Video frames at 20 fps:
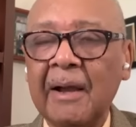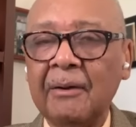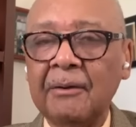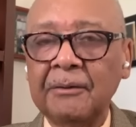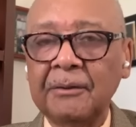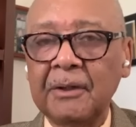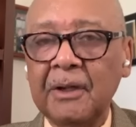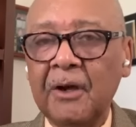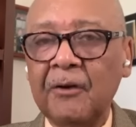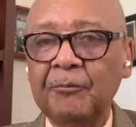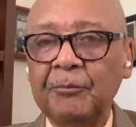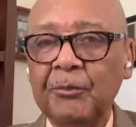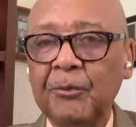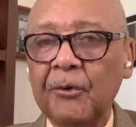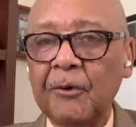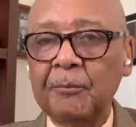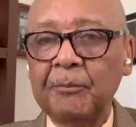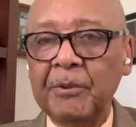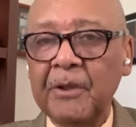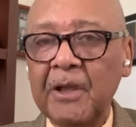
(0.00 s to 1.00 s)
out of
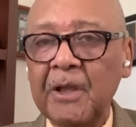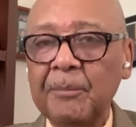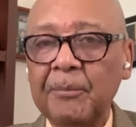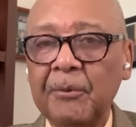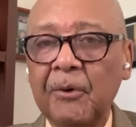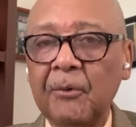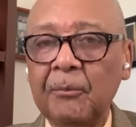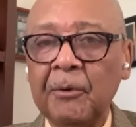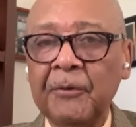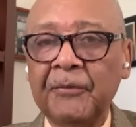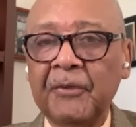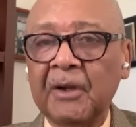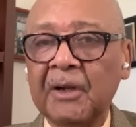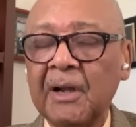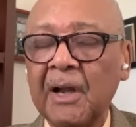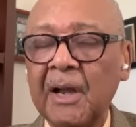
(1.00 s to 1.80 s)
poor people, with the